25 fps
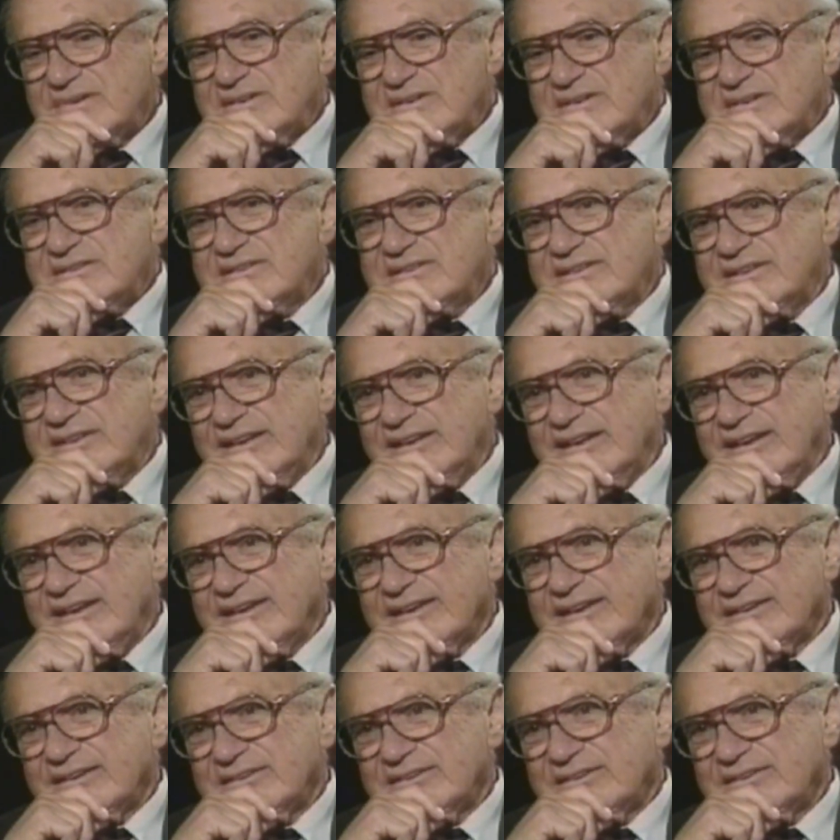Today,
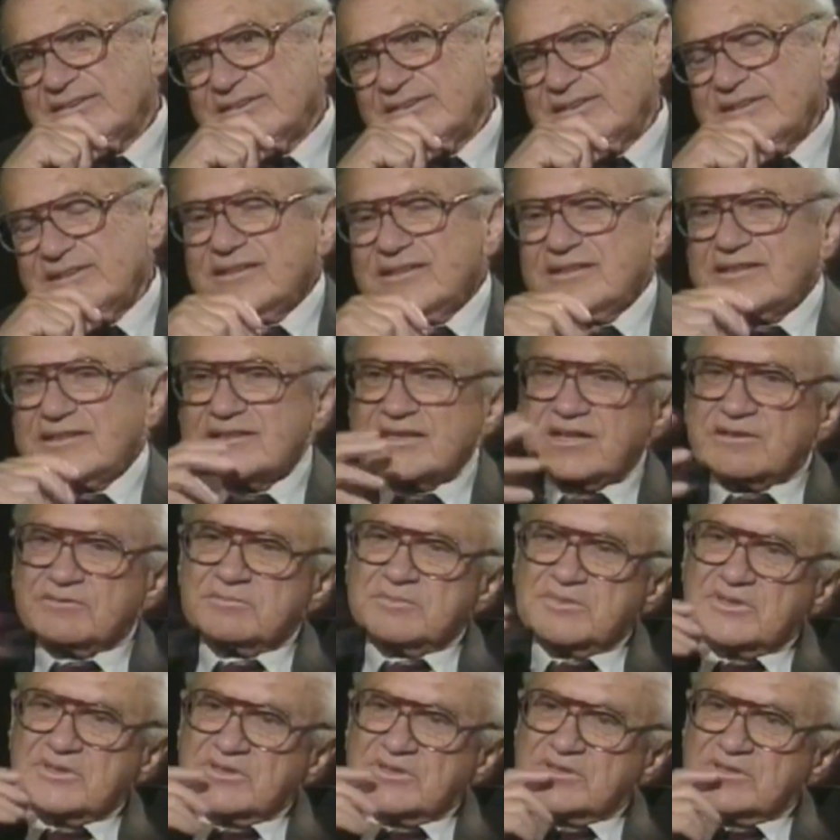
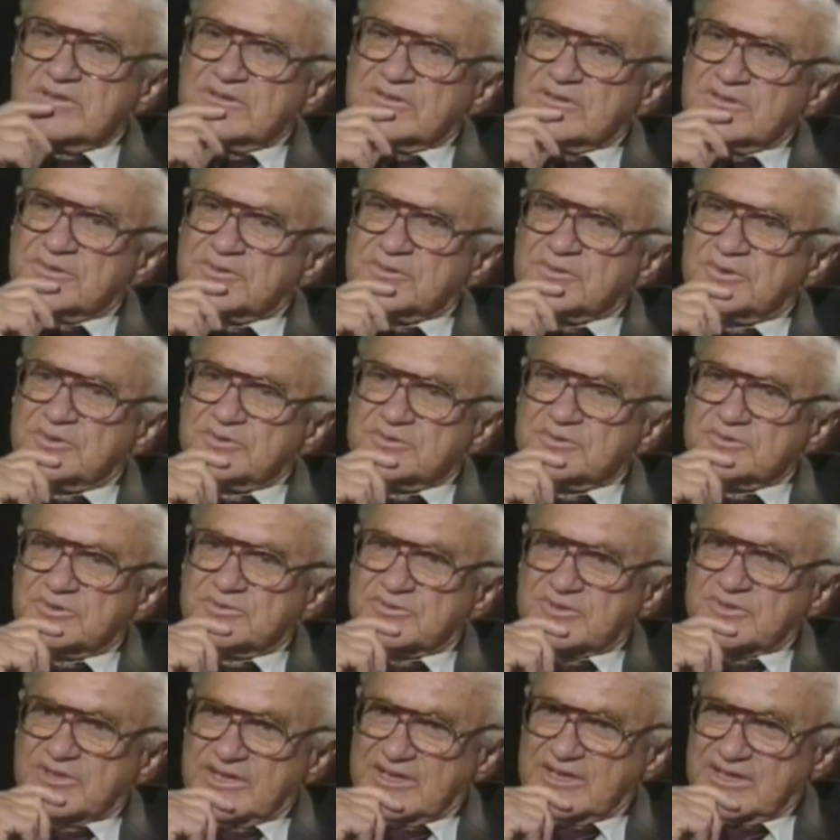government controls
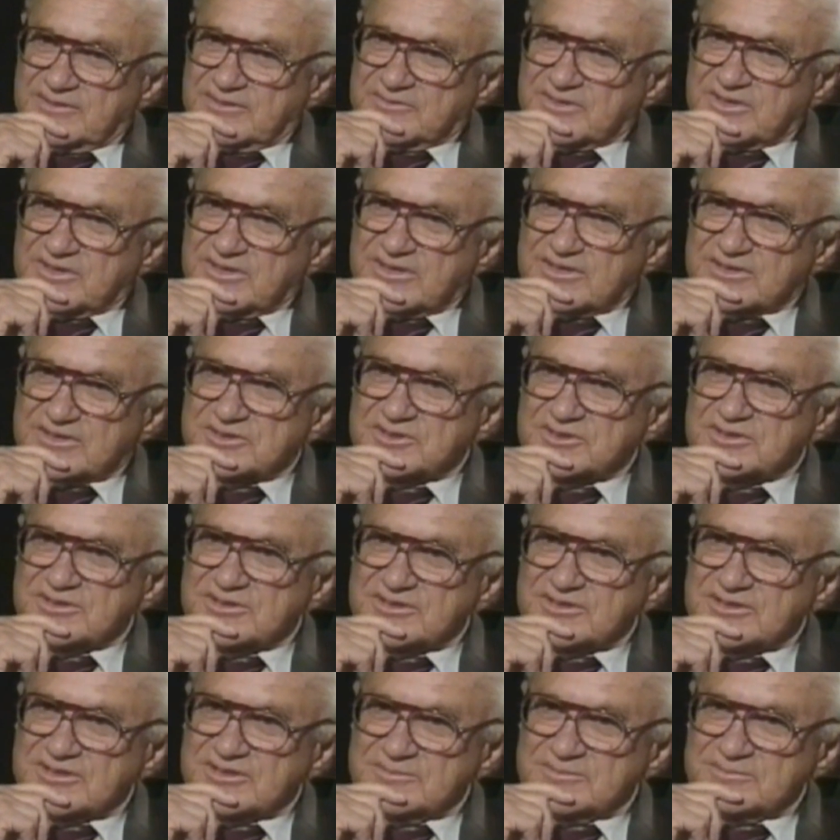over half the national
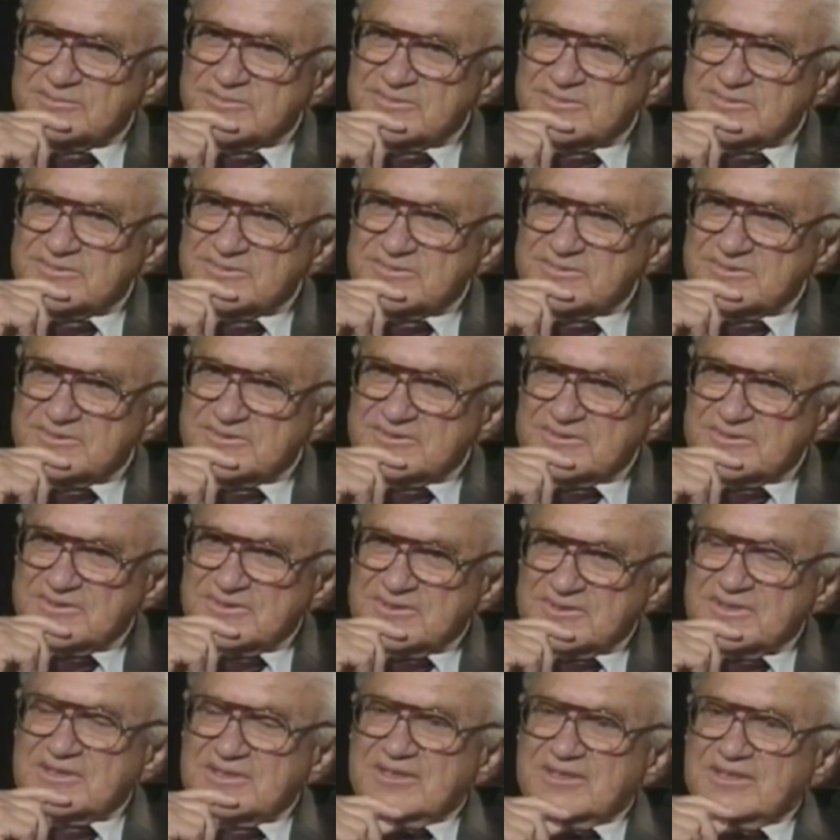income,
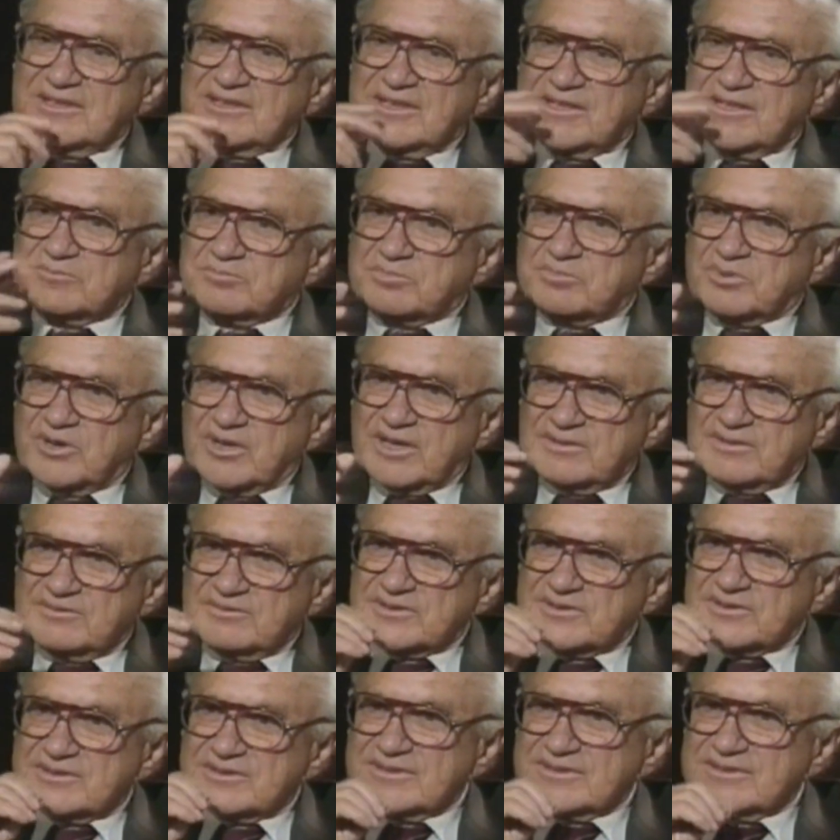and
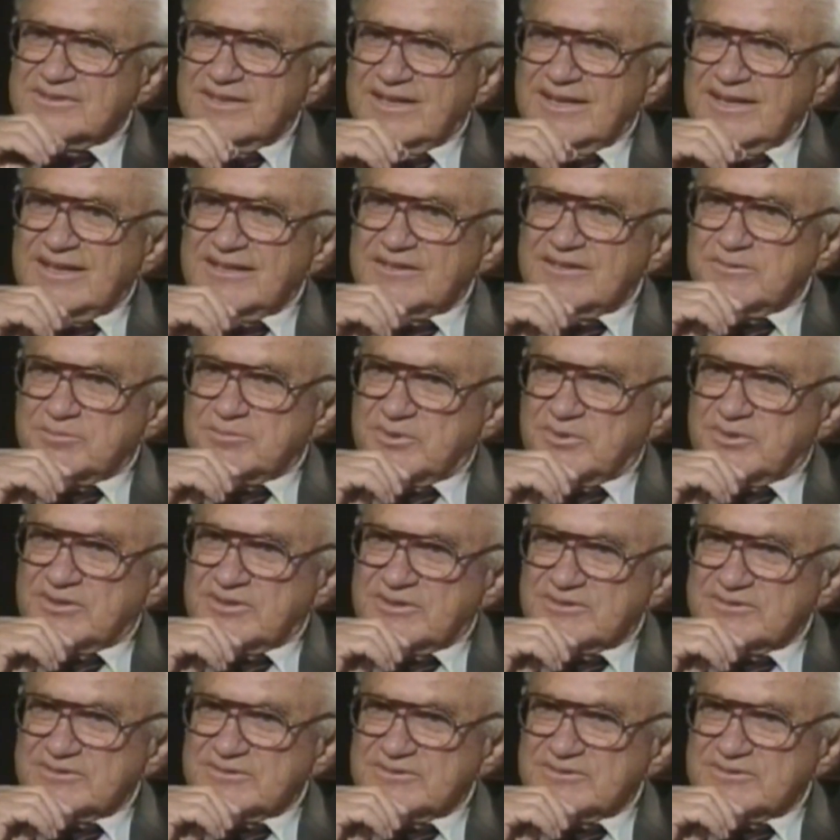private enterprise